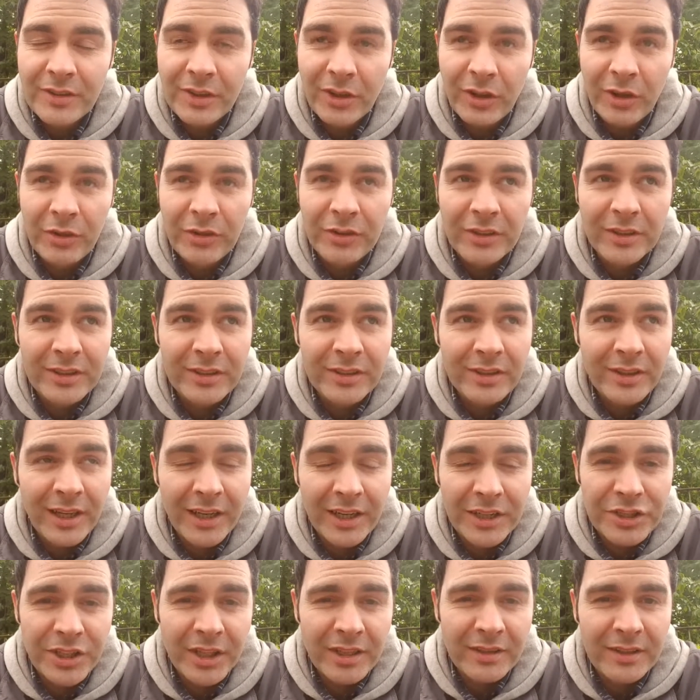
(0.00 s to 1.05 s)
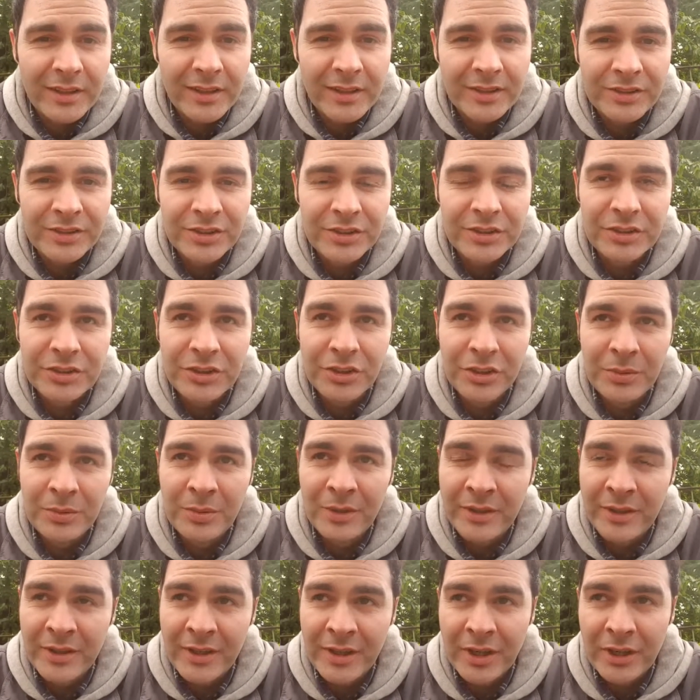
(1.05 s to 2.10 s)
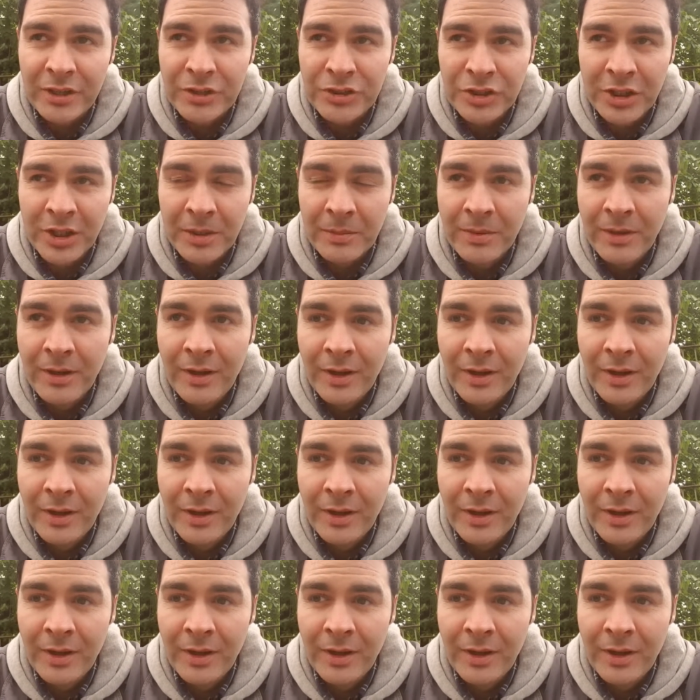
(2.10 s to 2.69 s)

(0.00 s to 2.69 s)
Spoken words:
all the cliche things that you do when you ain't got a job.